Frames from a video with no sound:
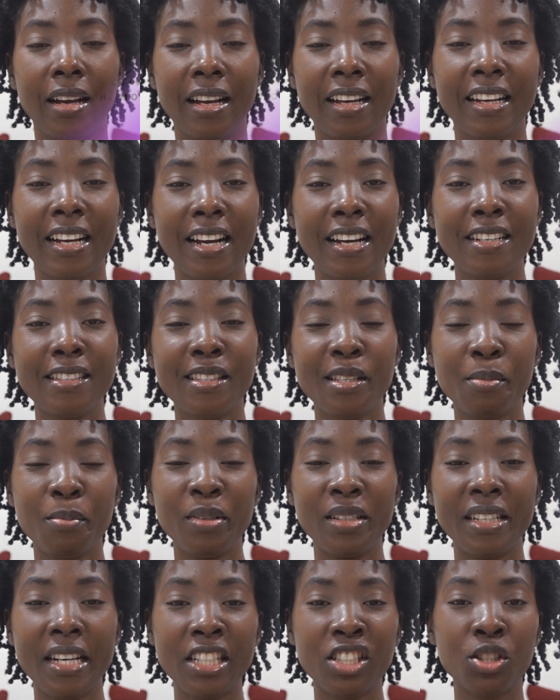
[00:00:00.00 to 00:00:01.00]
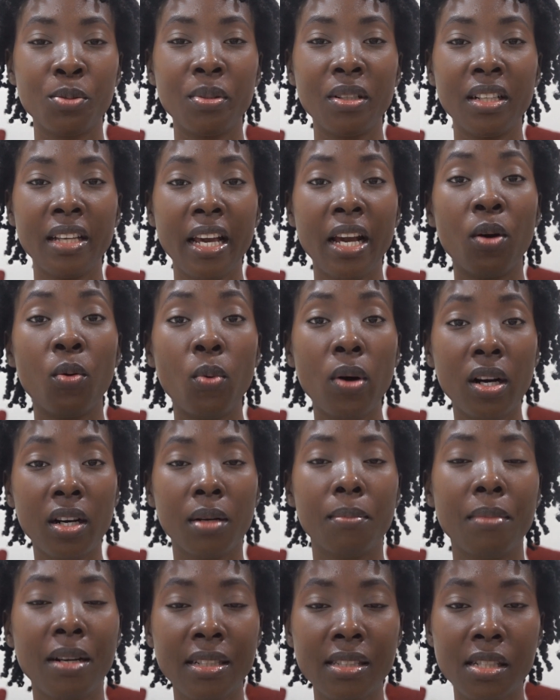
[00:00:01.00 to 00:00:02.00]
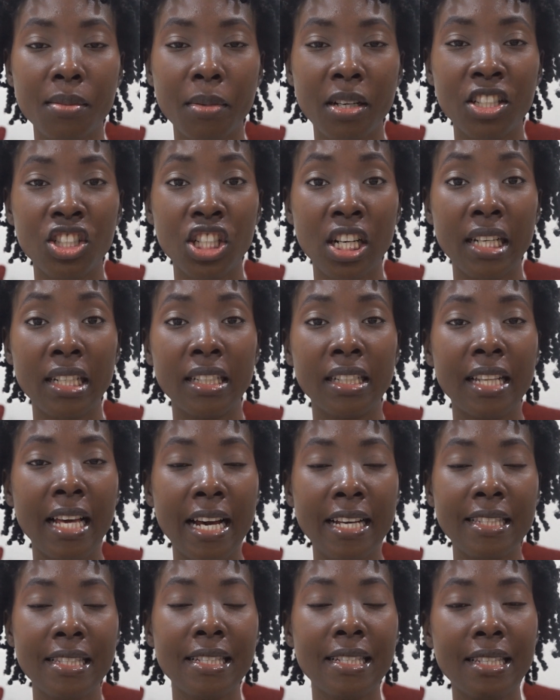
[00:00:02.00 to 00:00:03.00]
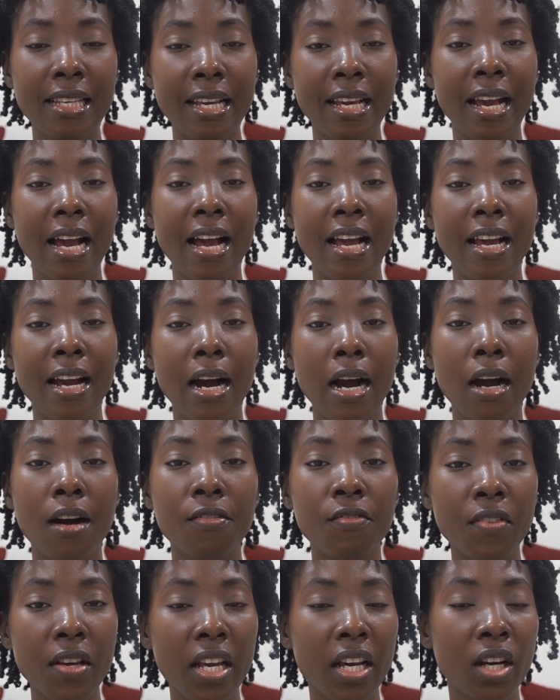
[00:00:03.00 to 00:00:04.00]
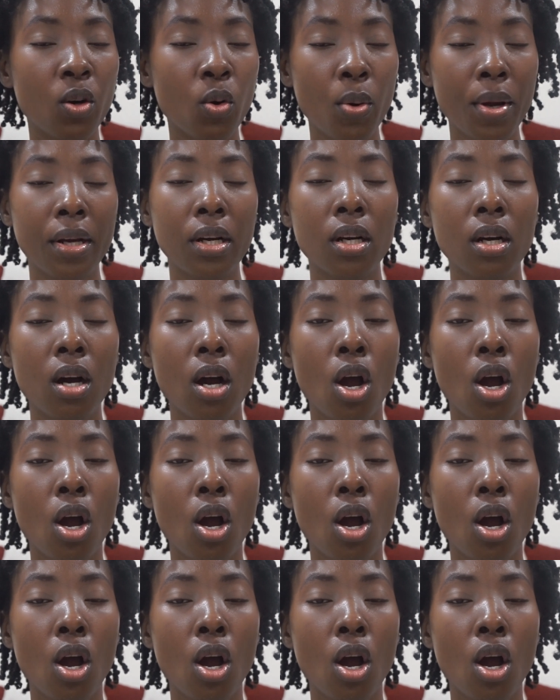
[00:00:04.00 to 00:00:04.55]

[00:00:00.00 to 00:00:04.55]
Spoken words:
guys, Simply Naturabelle here. Welcome back to my channel, and today I have a quick